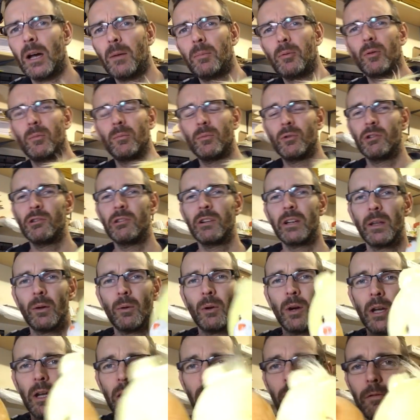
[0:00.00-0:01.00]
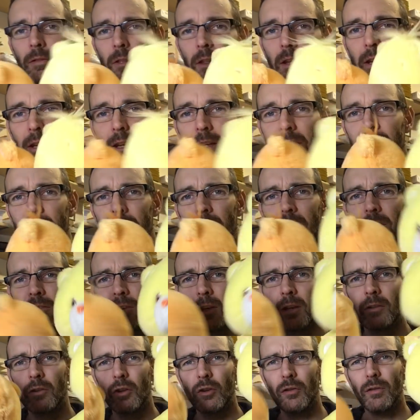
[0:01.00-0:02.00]
couple more anyway of these. These
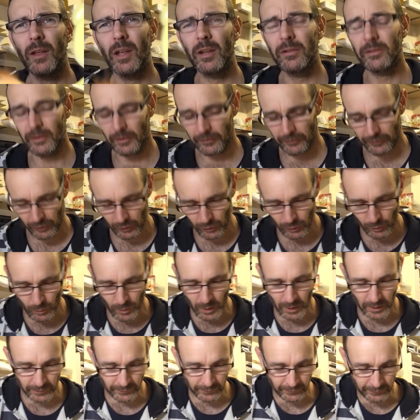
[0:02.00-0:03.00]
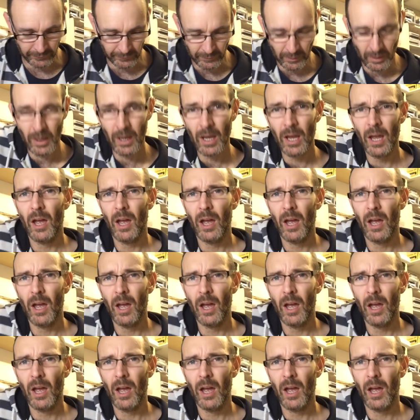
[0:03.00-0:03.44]
are 2002 ones.